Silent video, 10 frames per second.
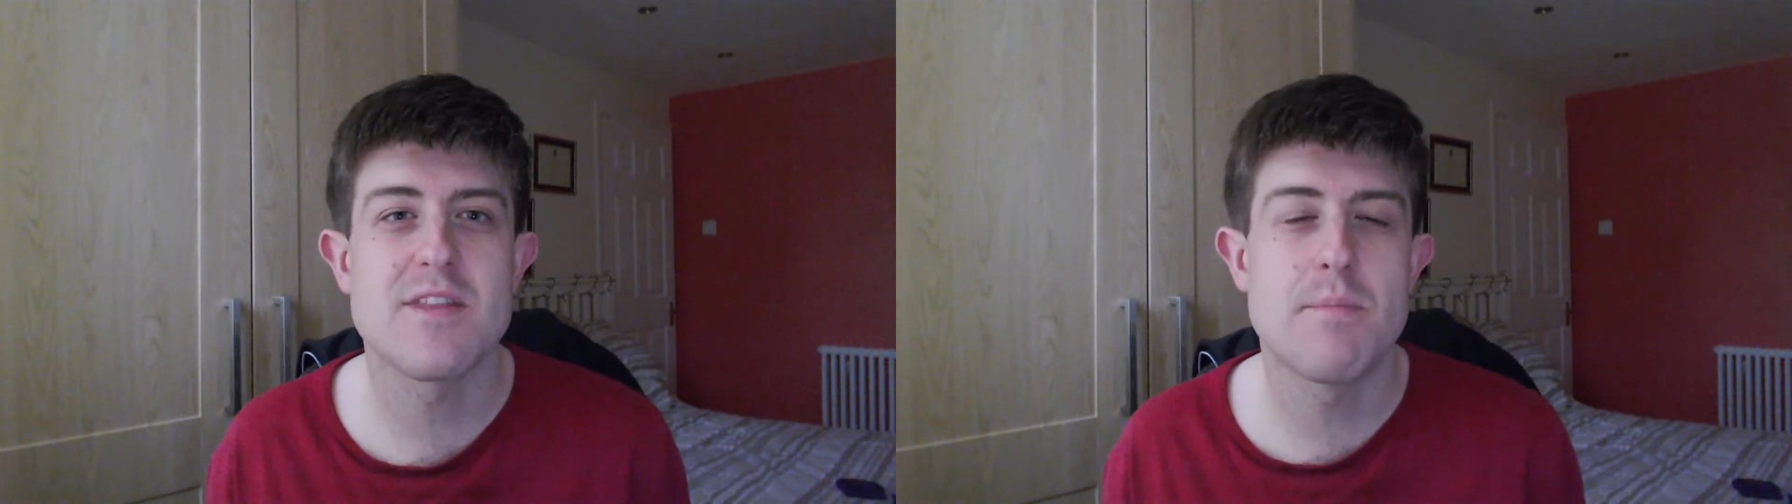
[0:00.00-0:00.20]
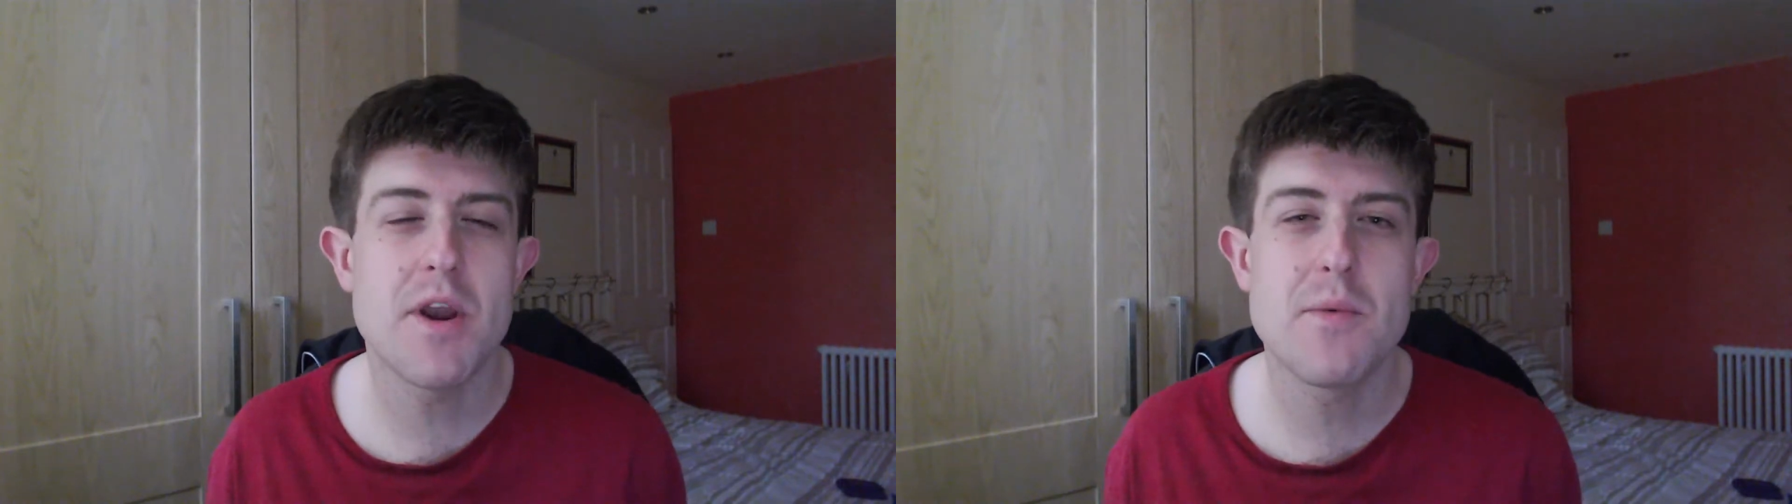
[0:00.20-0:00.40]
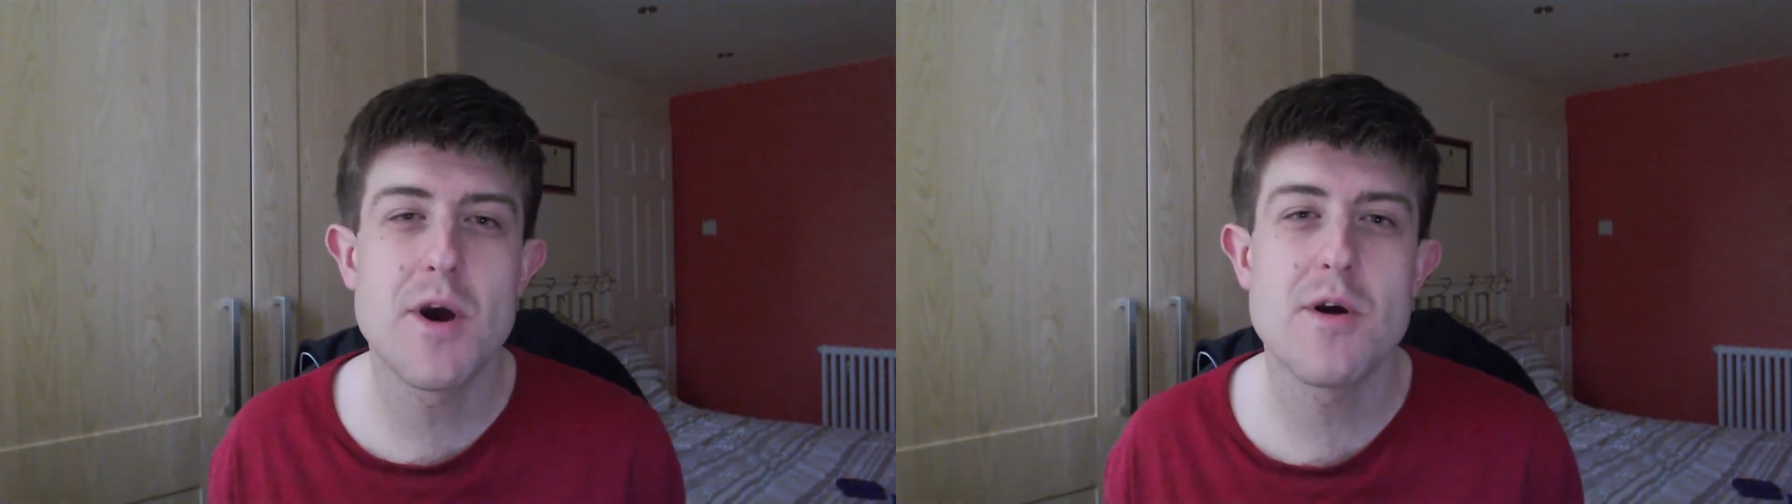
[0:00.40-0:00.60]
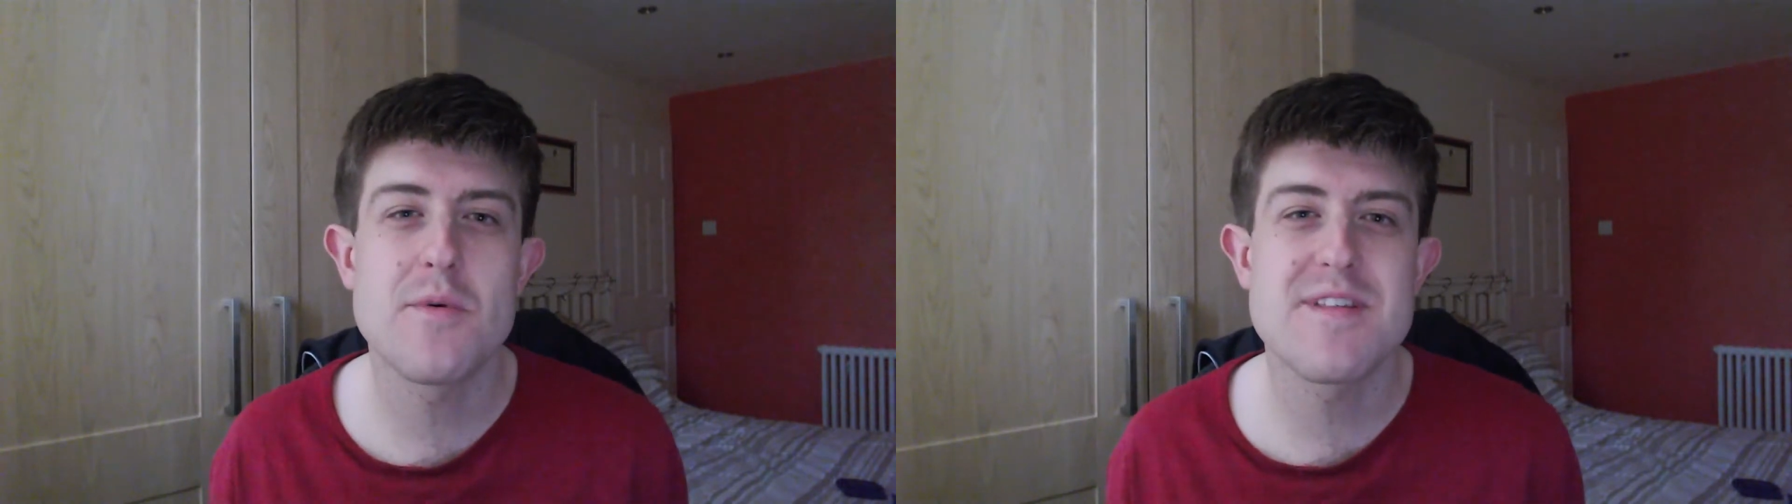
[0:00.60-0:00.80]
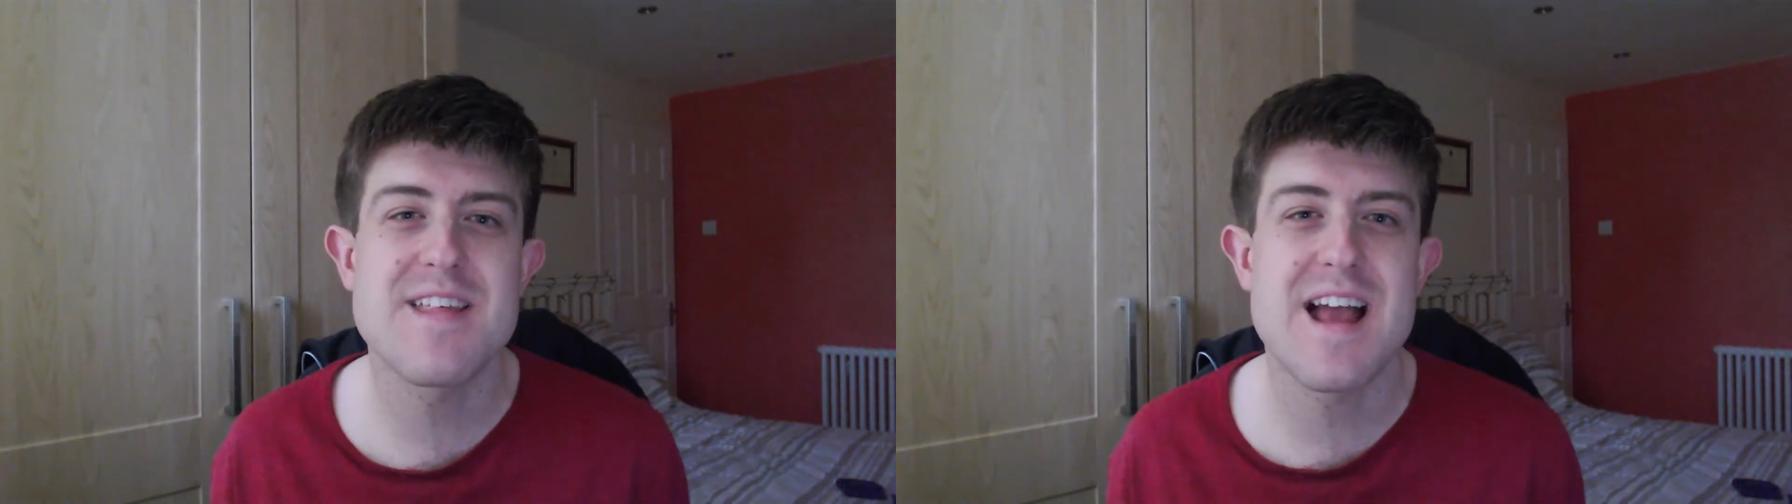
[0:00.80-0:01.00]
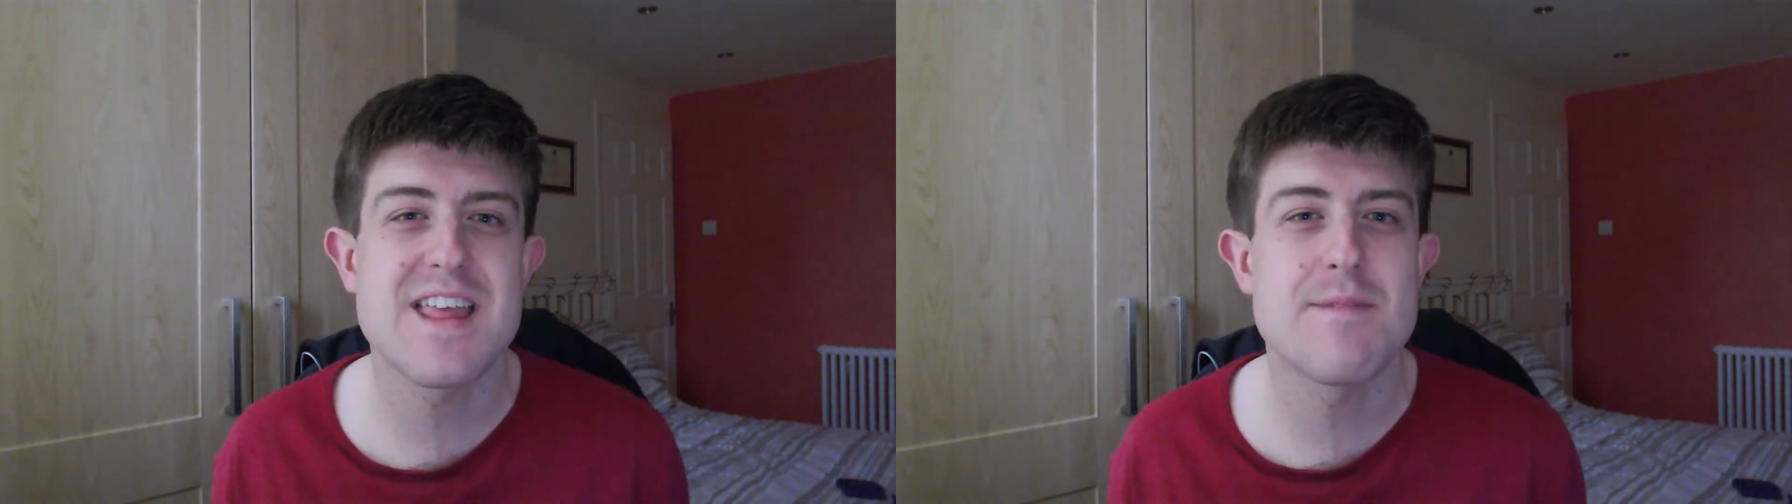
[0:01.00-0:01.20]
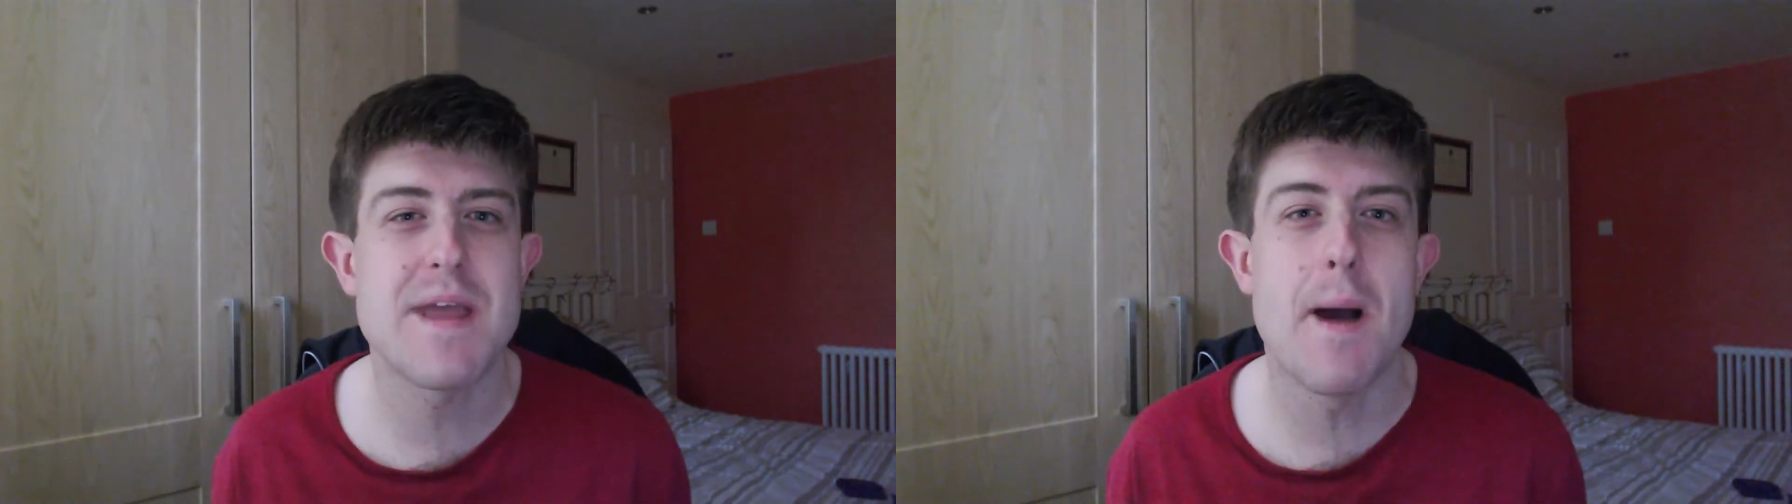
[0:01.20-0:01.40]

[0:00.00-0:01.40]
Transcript: The bodywork was designed to be